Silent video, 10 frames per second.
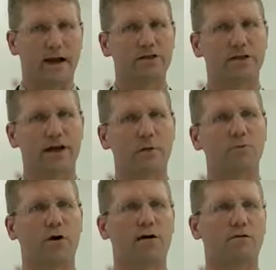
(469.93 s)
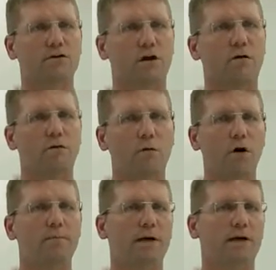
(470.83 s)
actually help drivers
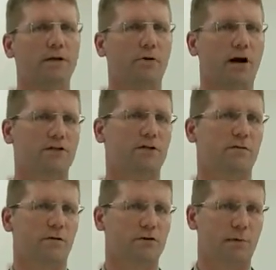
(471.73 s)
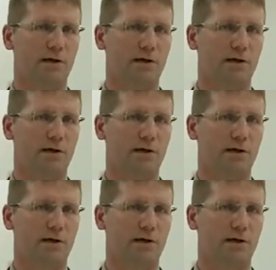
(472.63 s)
avoid being in the crash in the first